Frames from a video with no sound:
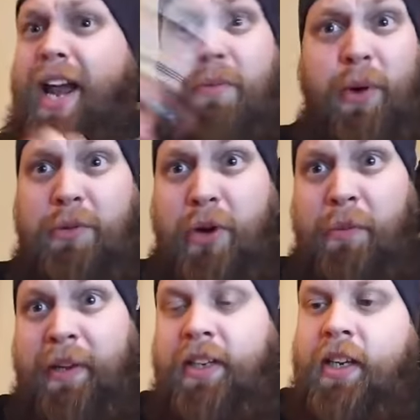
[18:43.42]
At a weird
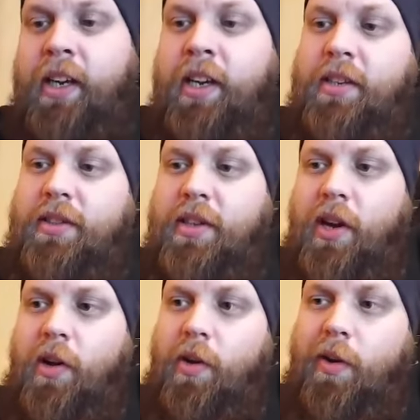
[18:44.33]
moment.
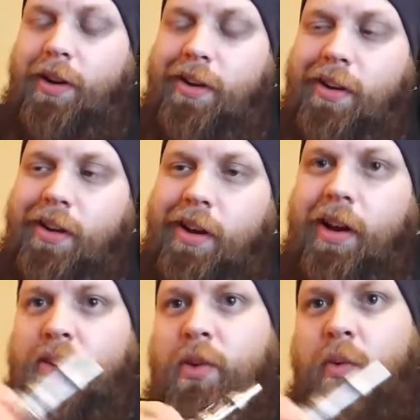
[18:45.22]
So
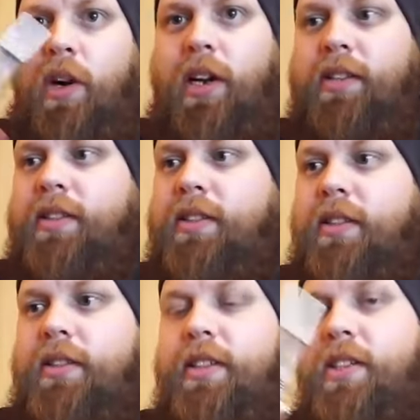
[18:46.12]
100
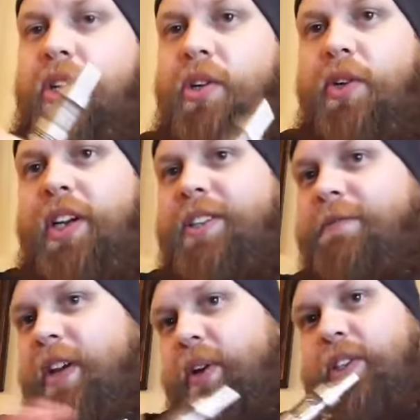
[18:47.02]
watts, 600
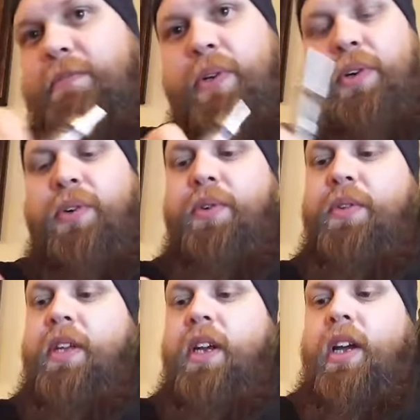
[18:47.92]
degrees, very
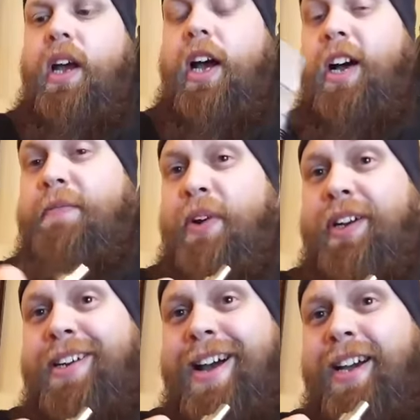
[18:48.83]
smooth,
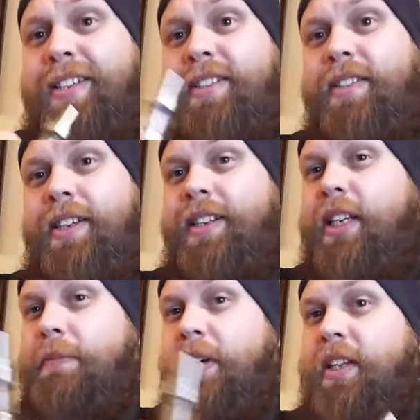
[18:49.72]
very nice. I
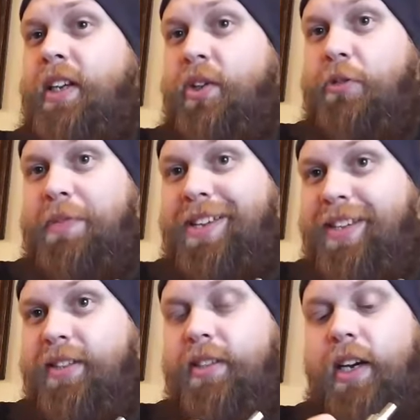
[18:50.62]
didn't expect the nickel to be
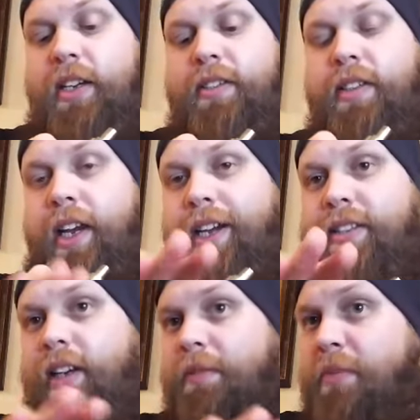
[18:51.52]
this nice. Like I
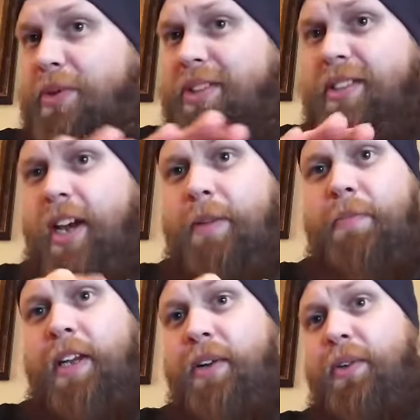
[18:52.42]
said, most of the
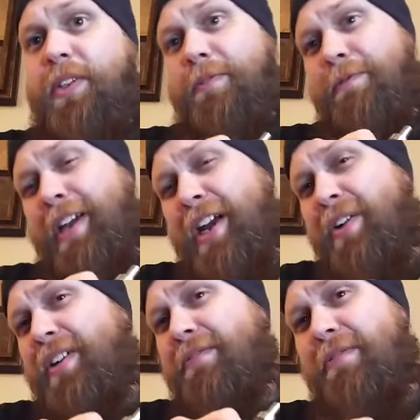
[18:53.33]
time nickel is
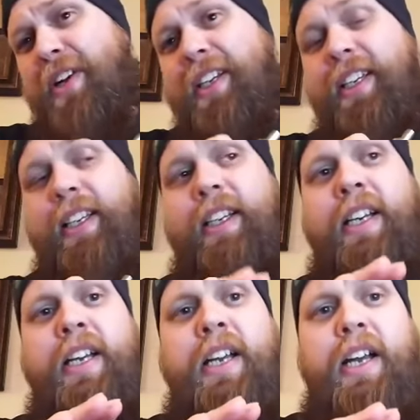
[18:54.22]
very
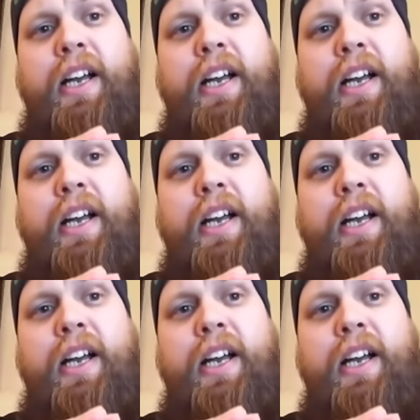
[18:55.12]
fucking